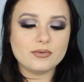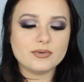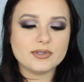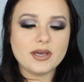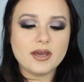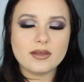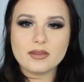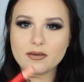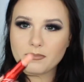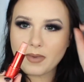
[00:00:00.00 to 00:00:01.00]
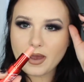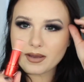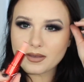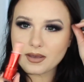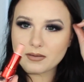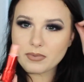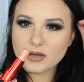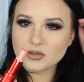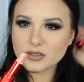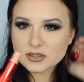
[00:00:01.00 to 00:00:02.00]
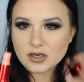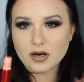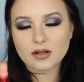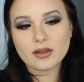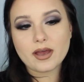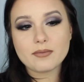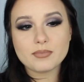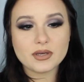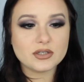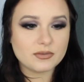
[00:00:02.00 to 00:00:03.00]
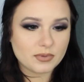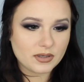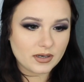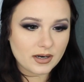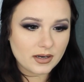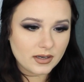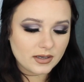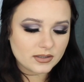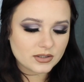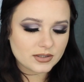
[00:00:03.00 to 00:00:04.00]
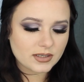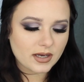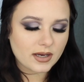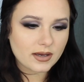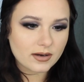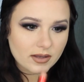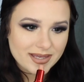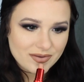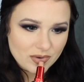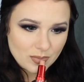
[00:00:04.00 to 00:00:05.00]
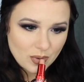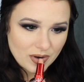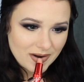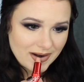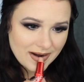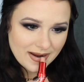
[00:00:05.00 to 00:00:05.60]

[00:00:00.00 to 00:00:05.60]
use the MAC and Pageant Star collab Peachy Peter just to add even more